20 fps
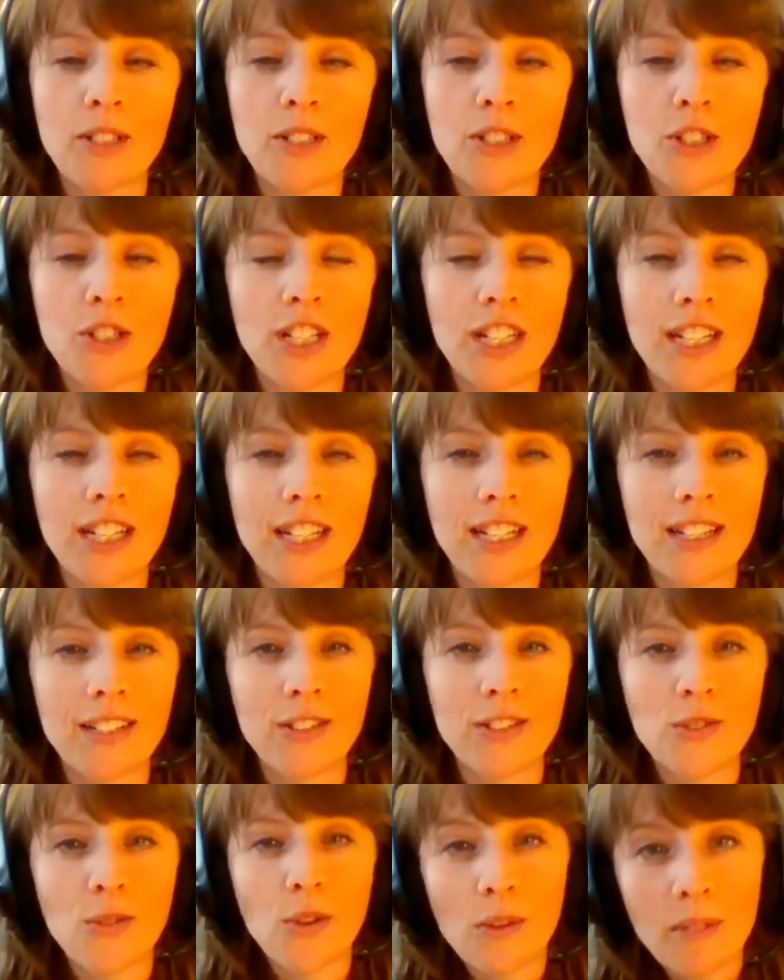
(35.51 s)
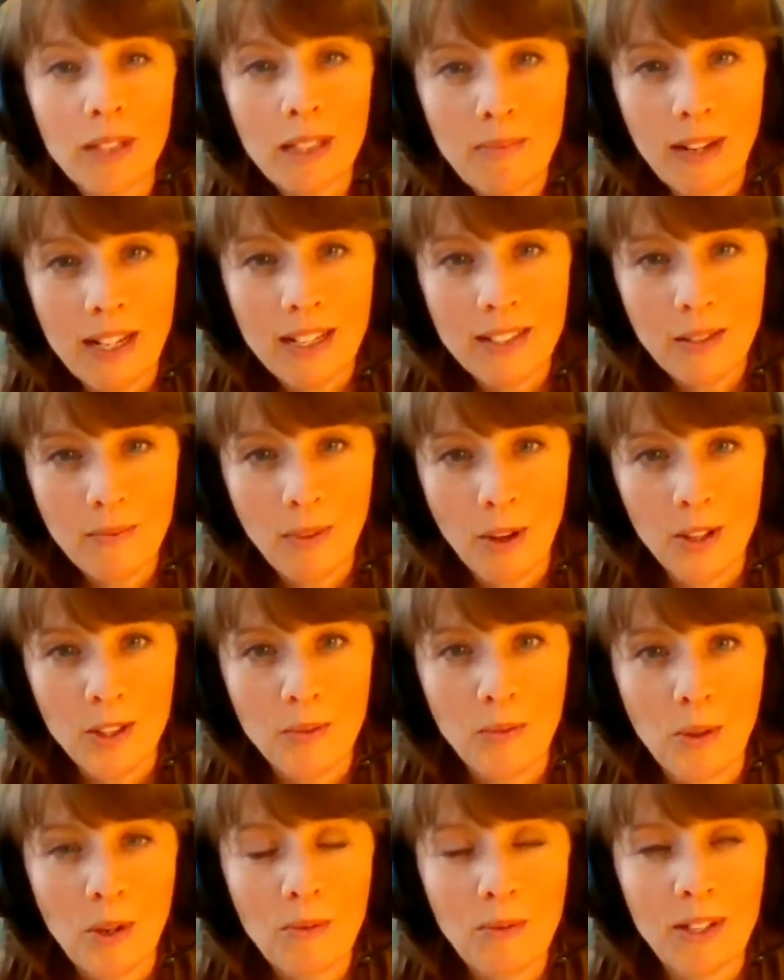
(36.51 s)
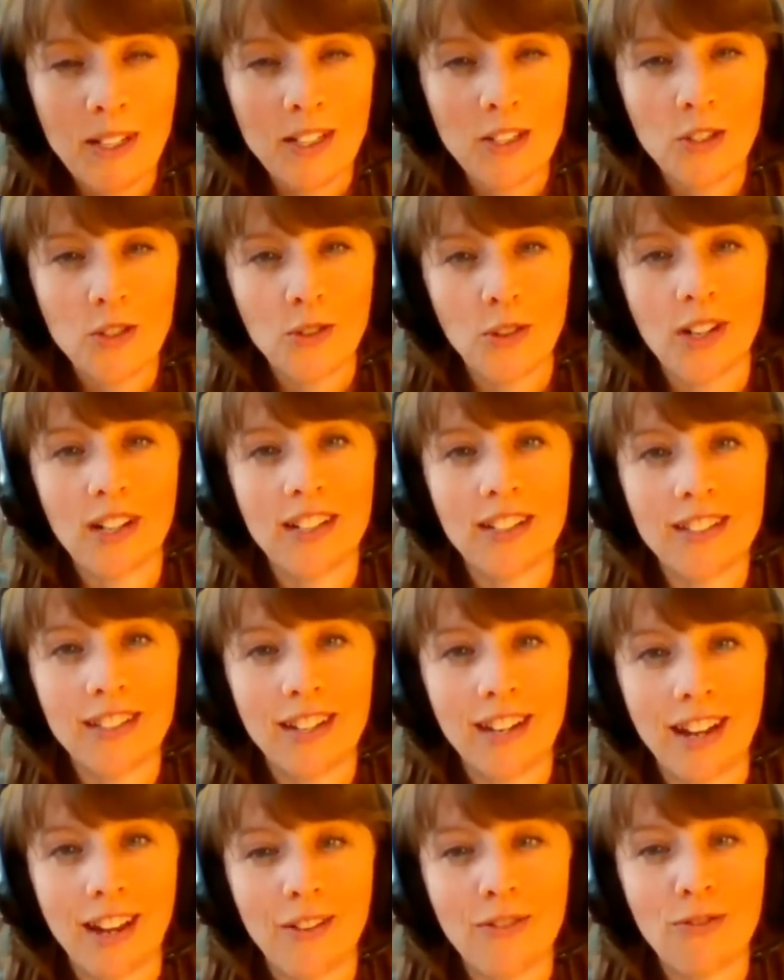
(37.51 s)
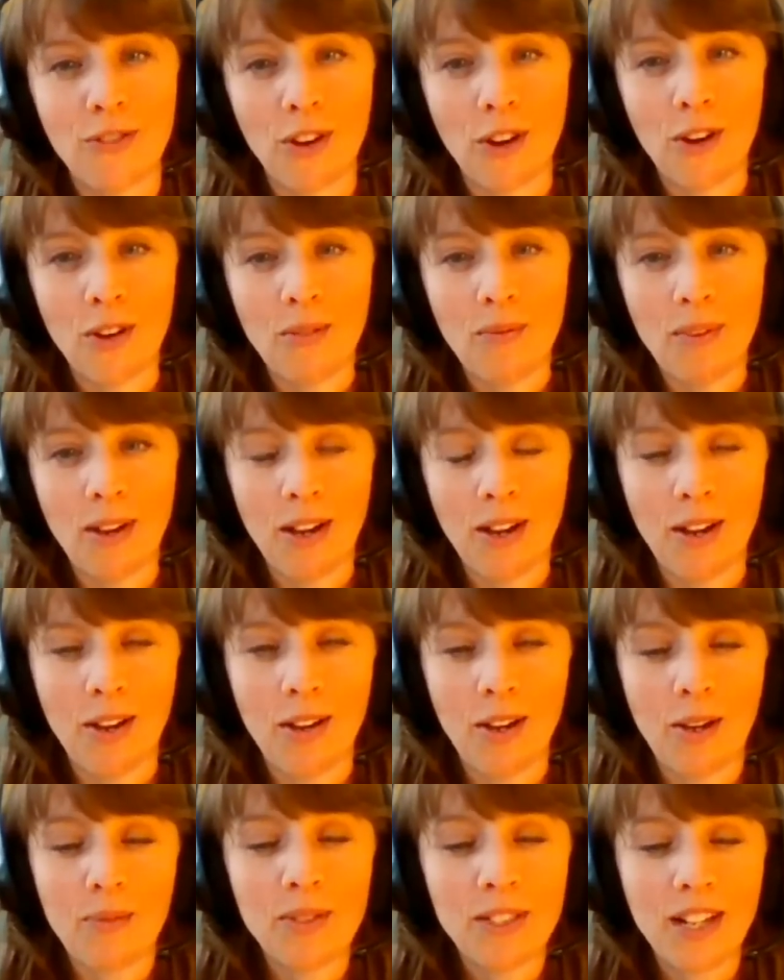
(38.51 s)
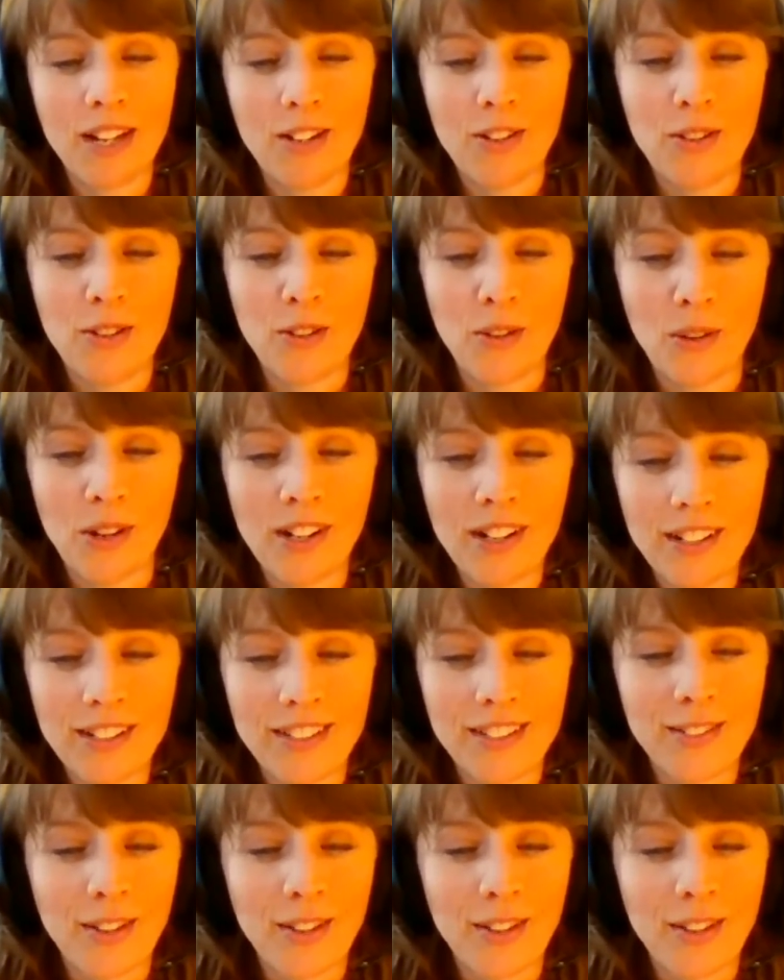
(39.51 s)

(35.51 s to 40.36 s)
She is normally based in Baltimore, but is joining us today from upstate New York.